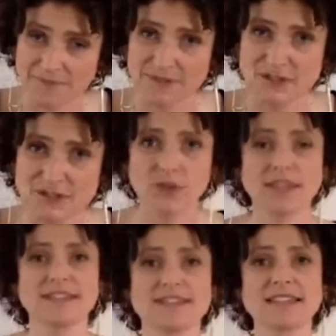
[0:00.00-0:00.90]
So
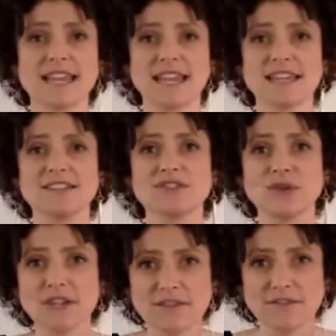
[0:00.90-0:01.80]
they say
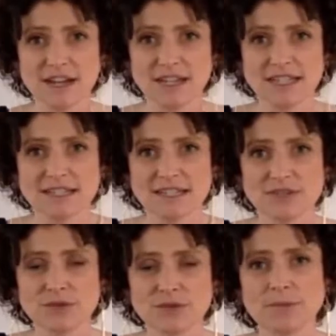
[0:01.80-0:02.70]
don't give honey
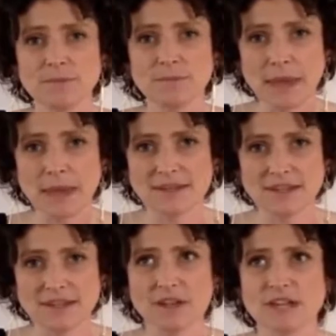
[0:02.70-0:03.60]
to babies
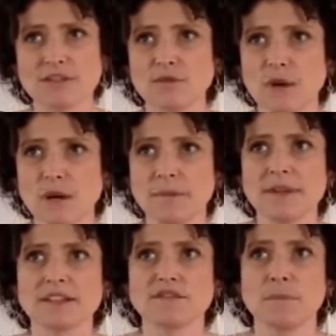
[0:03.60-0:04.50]
under the age of 1
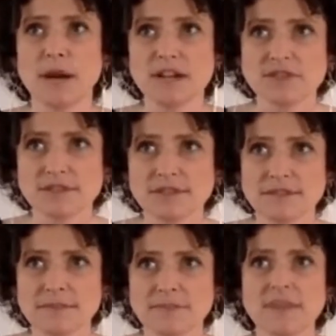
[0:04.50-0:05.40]
because of
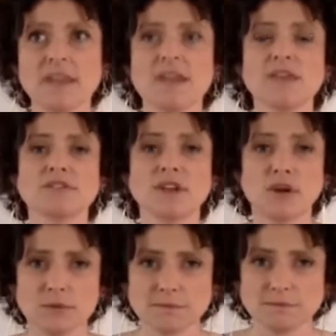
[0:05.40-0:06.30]
botulism.
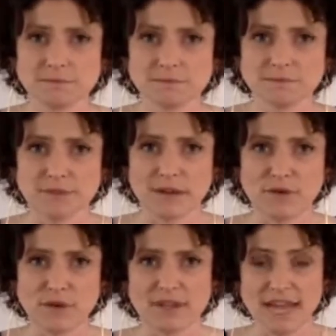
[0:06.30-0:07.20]
So
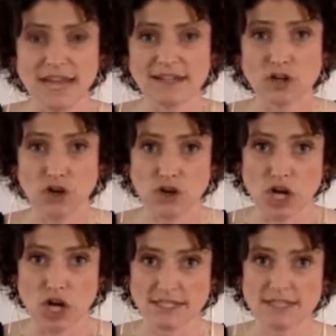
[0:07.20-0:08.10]
avoid that at all
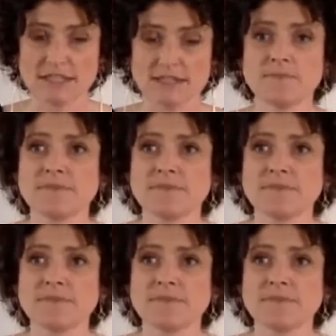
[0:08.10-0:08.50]
costs.